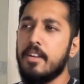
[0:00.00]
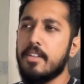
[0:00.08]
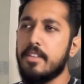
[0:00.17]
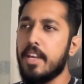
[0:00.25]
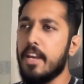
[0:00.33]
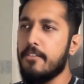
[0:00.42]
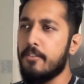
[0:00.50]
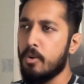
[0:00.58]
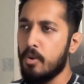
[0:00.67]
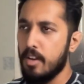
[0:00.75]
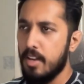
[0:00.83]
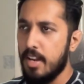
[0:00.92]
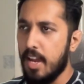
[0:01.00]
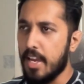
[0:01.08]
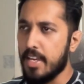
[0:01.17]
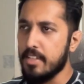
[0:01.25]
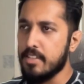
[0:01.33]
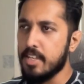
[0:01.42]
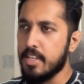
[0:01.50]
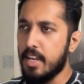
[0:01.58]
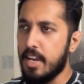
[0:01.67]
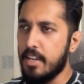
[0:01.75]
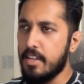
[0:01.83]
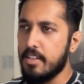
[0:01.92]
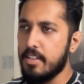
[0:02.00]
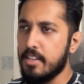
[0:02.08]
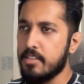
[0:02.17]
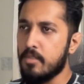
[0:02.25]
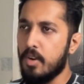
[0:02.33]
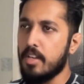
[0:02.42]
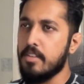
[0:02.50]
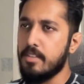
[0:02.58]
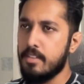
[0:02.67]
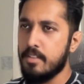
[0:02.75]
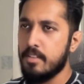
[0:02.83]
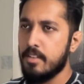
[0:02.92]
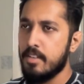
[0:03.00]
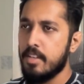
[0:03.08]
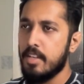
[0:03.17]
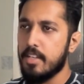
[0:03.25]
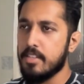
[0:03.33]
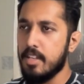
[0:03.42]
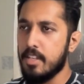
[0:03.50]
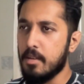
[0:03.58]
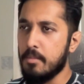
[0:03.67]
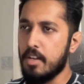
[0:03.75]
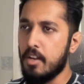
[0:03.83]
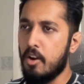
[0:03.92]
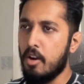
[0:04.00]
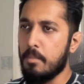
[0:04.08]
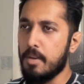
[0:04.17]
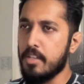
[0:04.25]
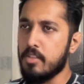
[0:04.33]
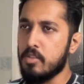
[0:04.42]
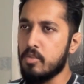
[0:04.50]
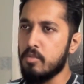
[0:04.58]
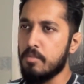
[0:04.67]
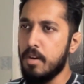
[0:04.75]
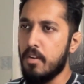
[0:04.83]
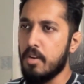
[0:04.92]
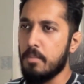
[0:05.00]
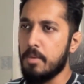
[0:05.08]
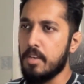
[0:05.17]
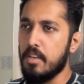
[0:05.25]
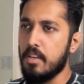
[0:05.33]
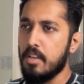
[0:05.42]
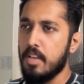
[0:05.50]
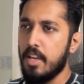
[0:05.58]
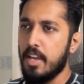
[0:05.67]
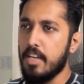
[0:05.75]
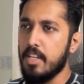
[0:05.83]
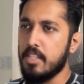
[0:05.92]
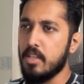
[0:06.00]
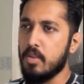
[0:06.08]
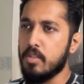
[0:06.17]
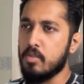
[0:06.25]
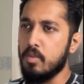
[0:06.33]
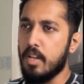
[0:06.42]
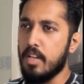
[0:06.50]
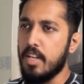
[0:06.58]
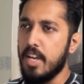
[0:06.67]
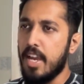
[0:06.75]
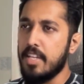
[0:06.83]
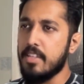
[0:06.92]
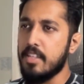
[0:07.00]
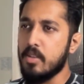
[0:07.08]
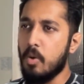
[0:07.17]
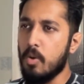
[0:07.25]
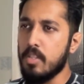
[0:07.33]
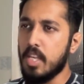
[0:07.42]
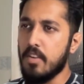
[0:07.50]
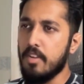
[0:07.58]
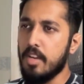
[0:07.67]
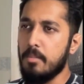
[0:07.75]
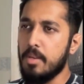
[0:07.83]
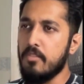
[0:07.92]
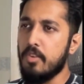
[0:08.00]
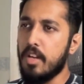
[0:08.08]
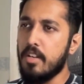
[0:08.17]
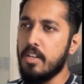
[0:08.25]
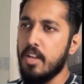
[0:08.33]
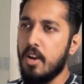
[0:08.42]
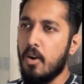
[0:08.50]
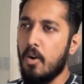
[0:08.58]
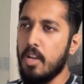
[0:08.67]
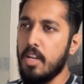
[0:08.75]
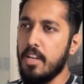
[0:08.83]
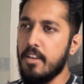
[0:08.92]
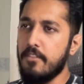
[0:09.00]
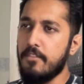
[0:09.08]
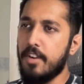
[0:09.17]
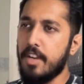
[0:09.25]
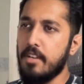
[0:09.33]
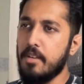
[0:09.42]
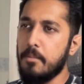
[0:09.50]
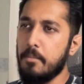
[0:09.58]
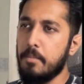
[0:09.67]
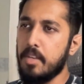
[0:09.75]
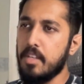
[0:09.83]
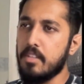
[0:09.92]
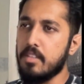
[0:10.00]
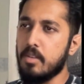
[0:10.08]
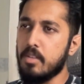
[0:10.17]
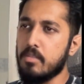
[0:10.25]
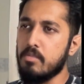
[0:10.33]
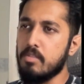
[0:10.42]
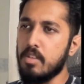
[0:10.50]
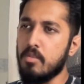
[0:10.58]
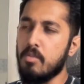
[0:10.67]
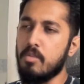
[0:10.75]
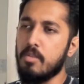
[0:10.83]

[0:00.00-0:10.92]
Therefore, I can say that this one is nothing but log base 2 power p n is equals to 1. And this whole thing will be 1 only if when p is equals to 0.